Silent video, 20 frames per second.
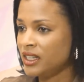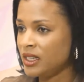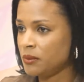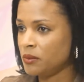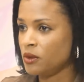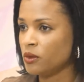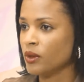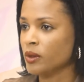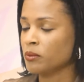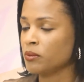keep
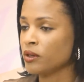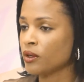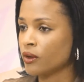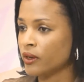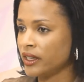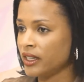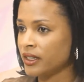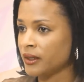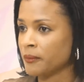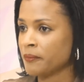you
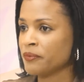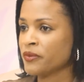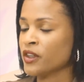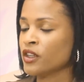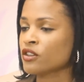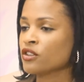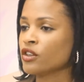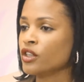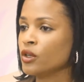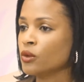employed.
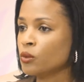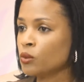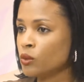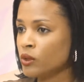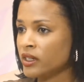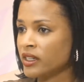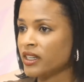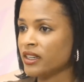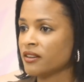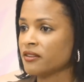So you're
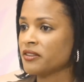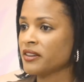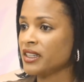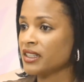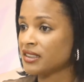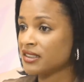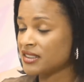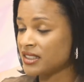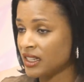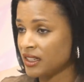working for
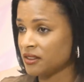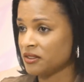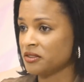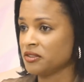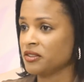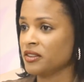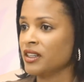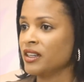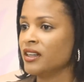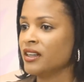yourself.